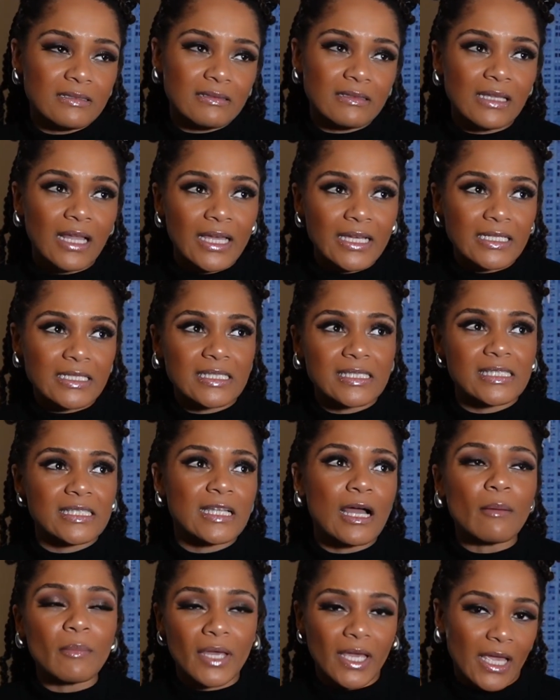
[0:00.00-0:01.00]
like
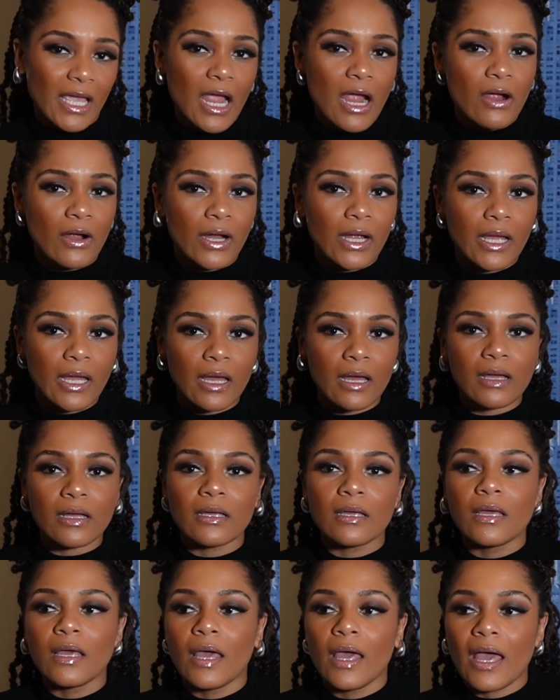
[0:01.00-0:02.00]
stomach area
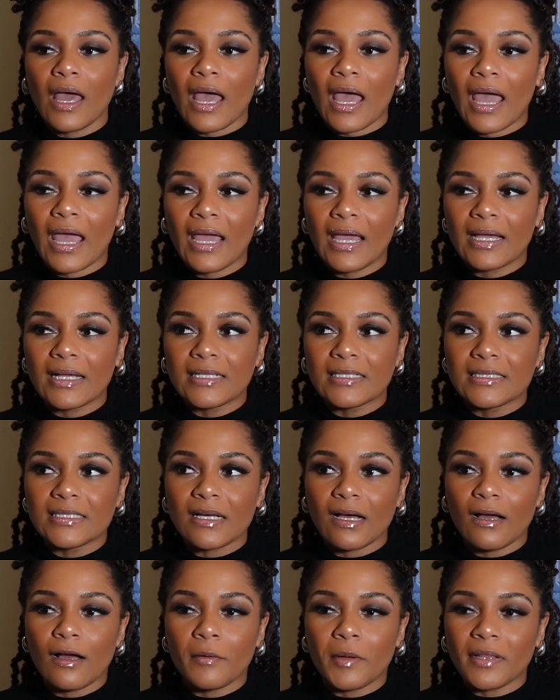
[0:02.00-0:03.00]
and
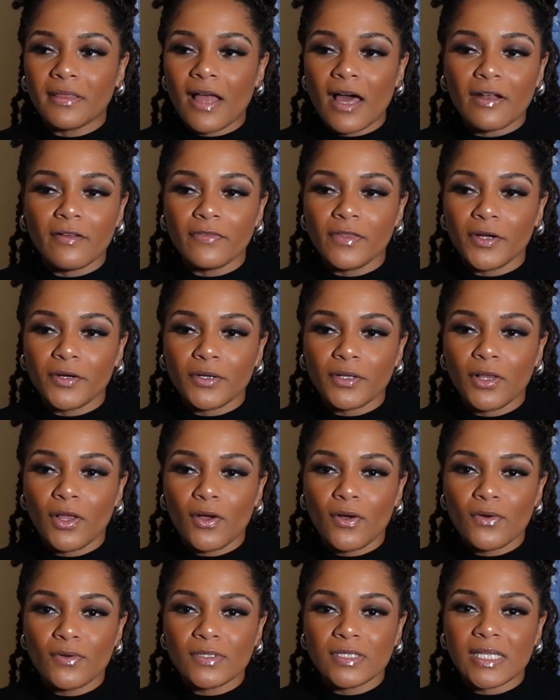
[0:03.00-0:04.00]
uh, a lot of their
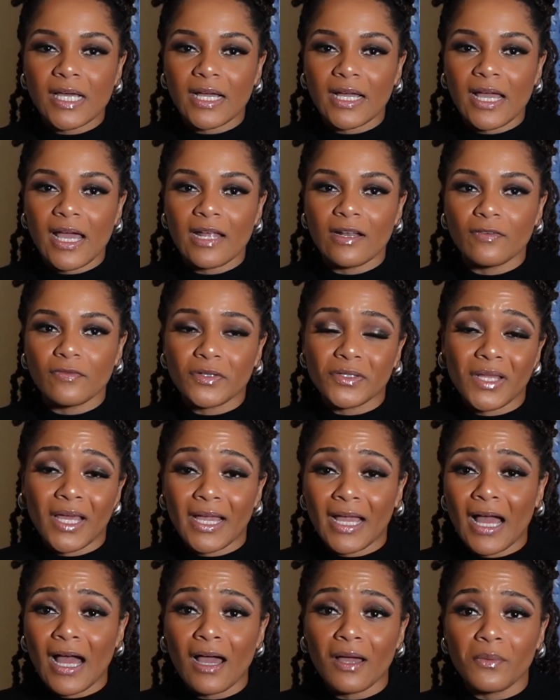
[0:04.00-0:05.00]
clothes that kind of are like
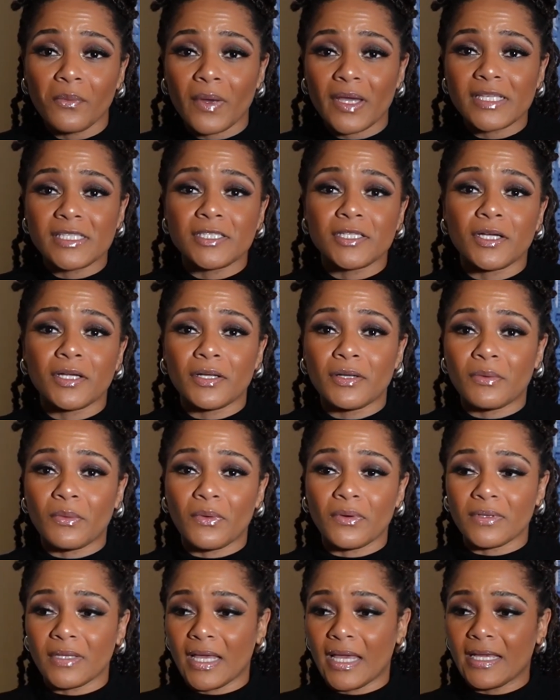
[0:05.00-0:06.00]
high-waisted
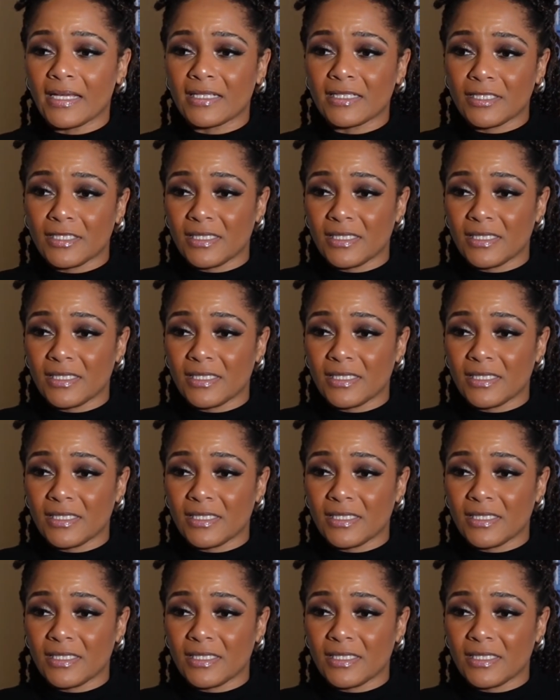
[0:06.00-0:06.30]
or like